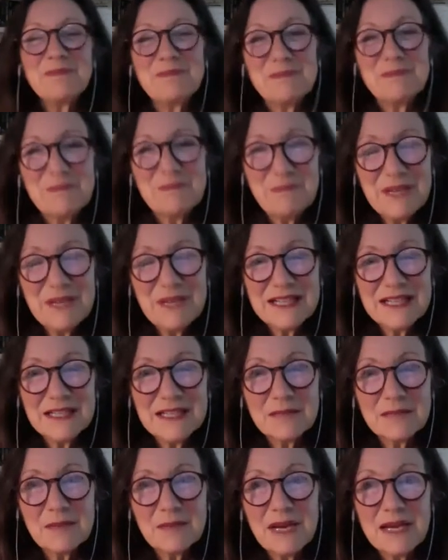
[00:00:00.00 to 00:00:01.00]
pen
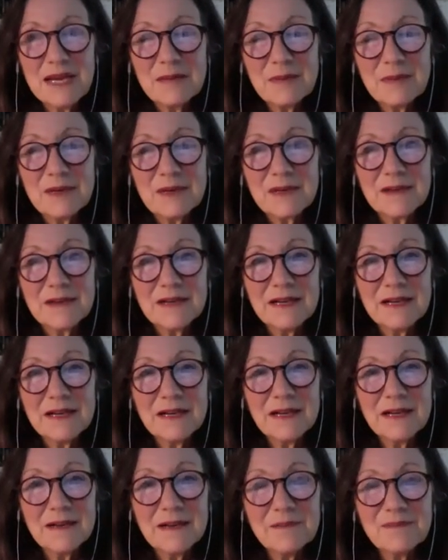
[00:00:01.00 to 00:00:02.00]
and paper,
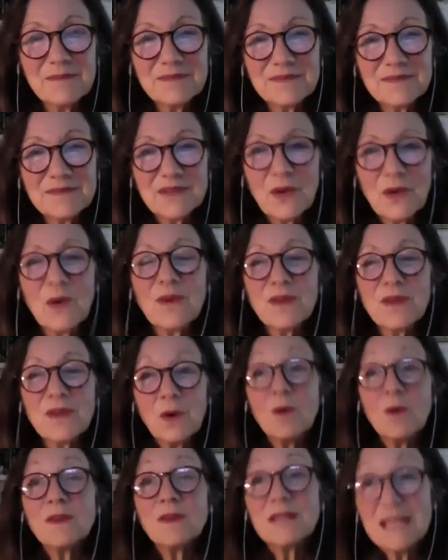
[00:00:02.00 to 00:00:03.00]
or
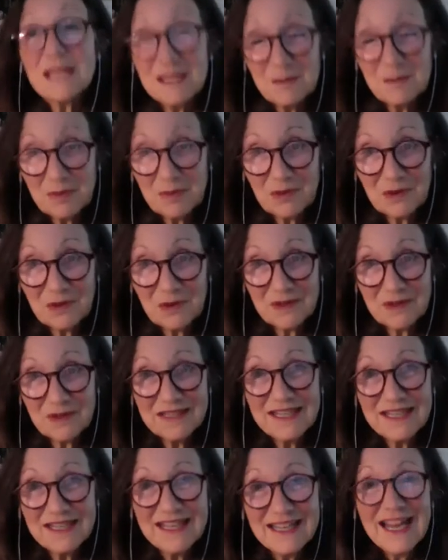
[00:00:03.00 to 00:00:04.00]
the keyboard.
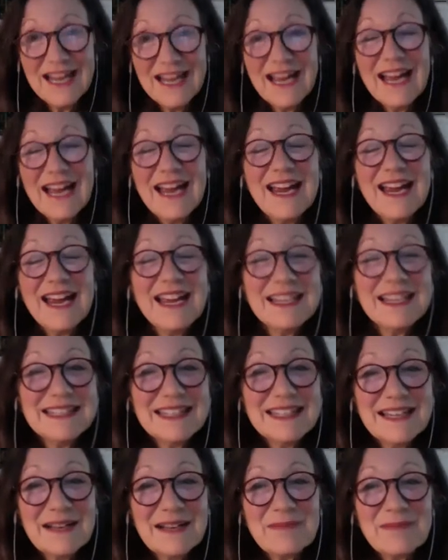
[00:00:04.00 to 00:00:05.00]
And
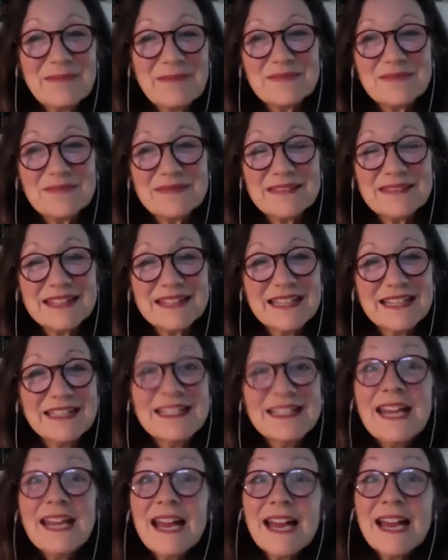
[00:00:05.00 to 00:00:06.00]

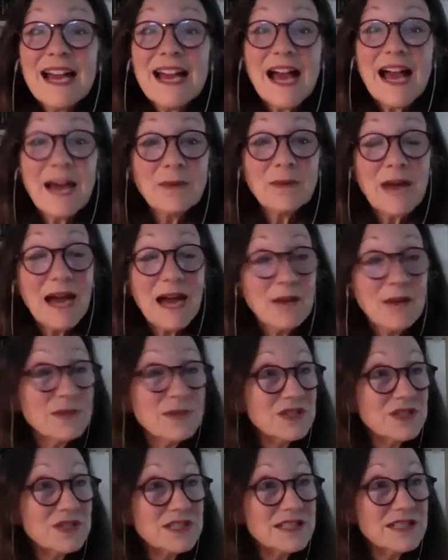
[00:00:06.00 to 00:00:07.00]
I was
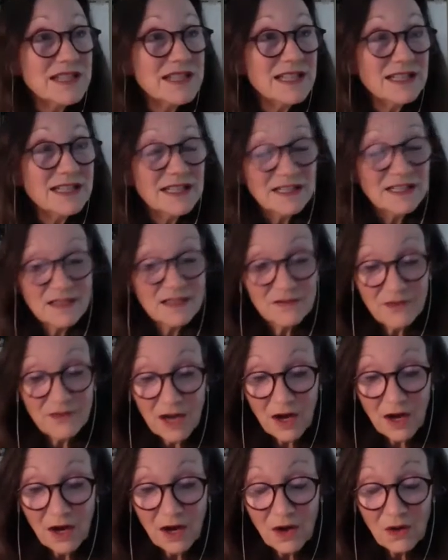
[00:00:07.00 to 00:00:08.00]
just thinking of
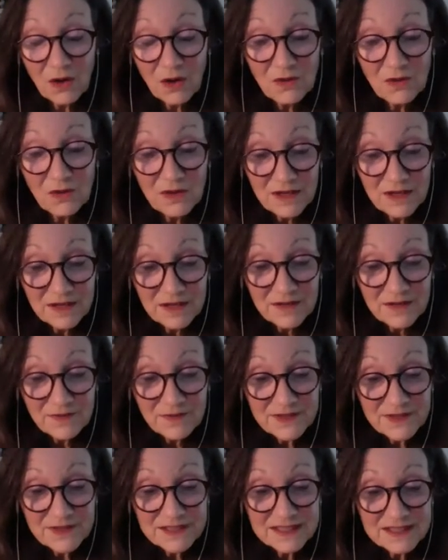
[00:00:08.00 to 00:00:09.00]
all
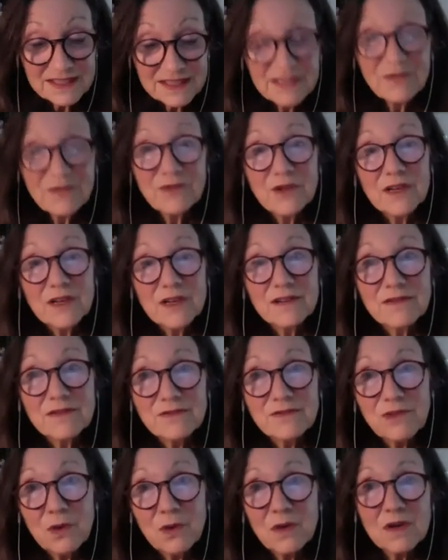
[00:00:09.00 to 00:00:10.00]
the different
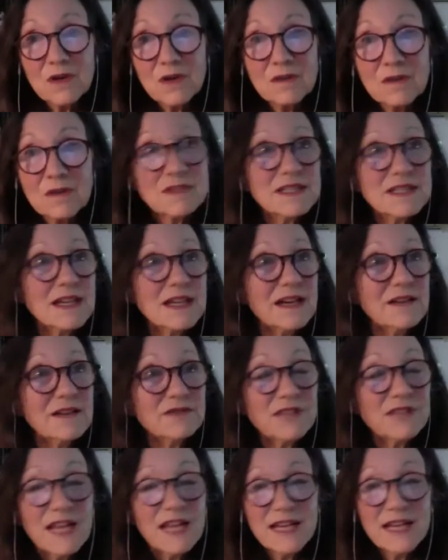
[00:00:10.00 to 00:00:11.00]
forms of
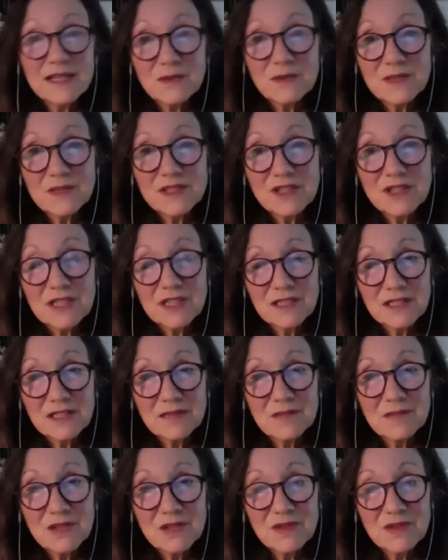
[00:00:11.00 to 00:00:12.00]
language and
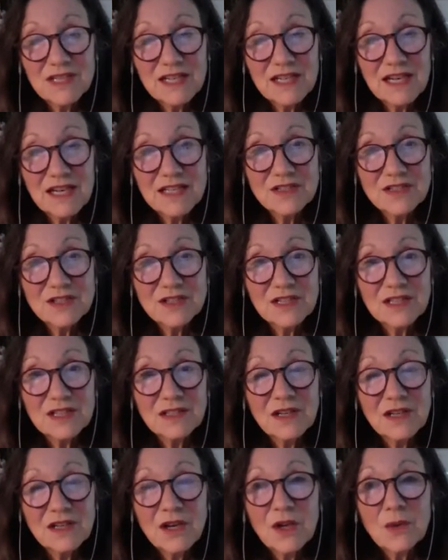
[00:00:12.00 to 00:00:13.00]
communication
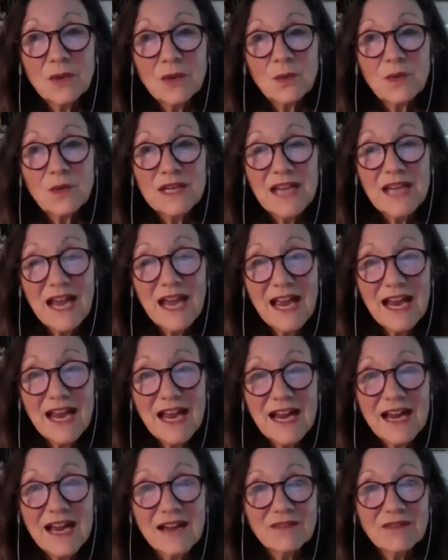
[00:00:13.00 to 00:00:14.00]
we
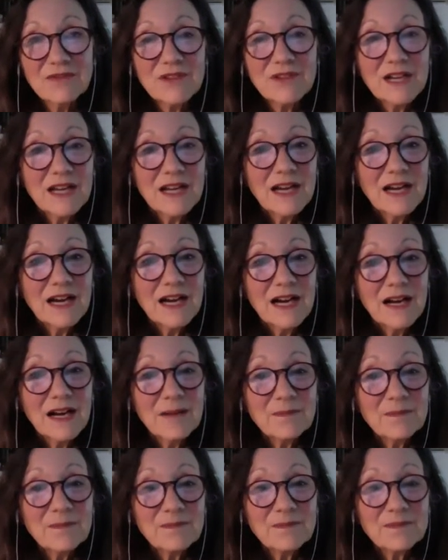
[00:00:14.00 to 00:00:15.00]
have
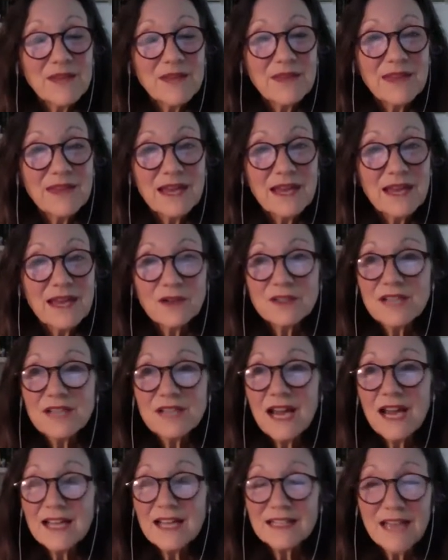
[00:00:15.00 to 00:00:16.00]
that are
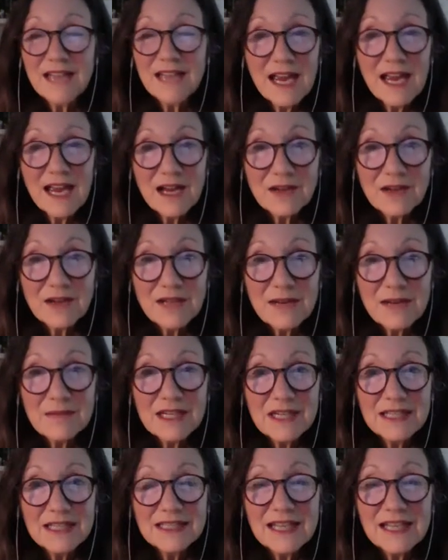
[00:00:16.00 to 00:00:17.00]
dying out. I
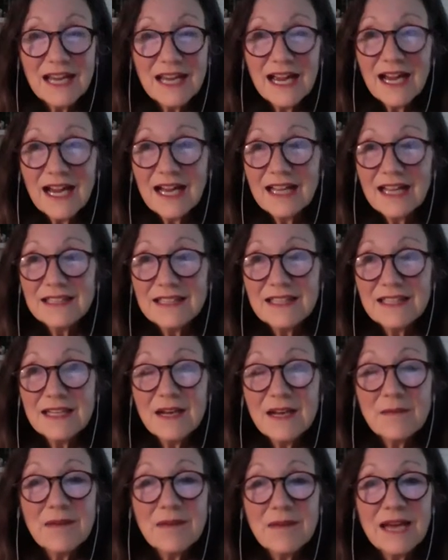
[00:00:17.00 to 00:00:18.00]
mean,
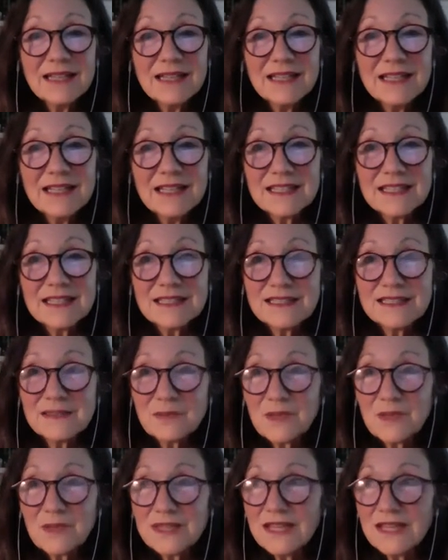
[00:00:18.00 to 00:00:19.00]
my kids,
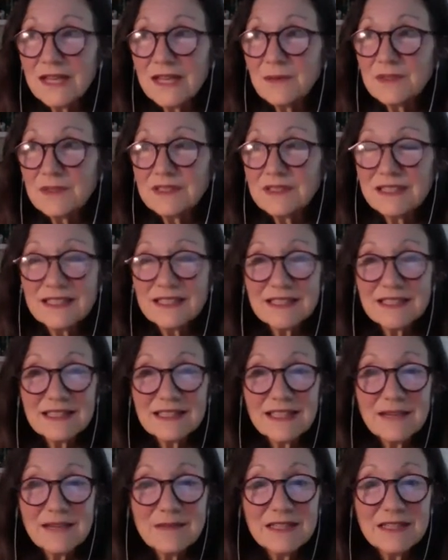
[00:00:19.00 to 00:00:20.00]
when they were little,
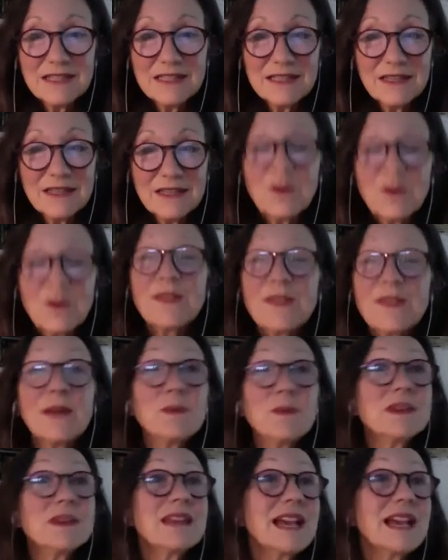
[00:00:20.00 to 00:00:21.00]
I mean, when they
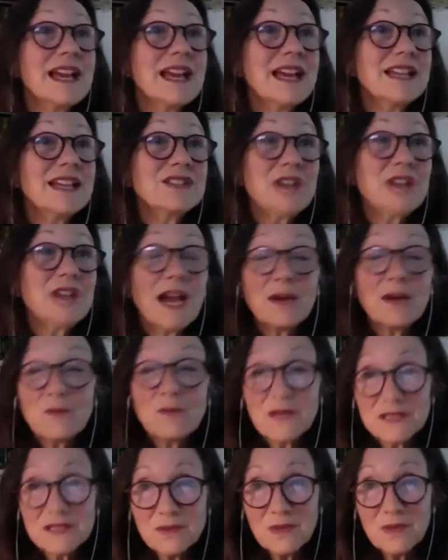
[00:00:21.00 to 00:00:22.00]
were the age I
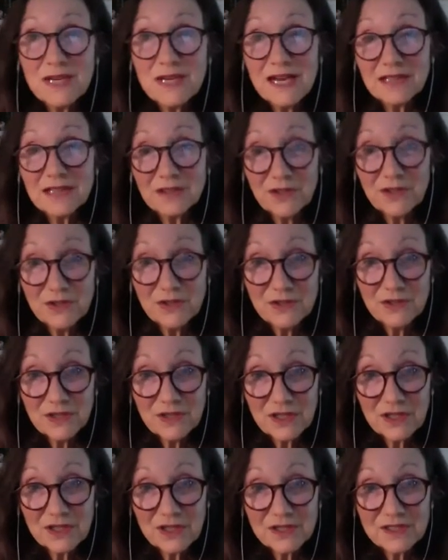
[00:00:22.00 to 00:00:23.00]
was when I learned
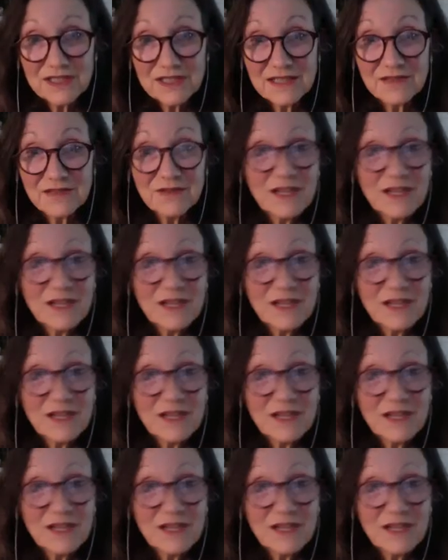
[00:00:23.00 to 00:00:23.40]
cursive,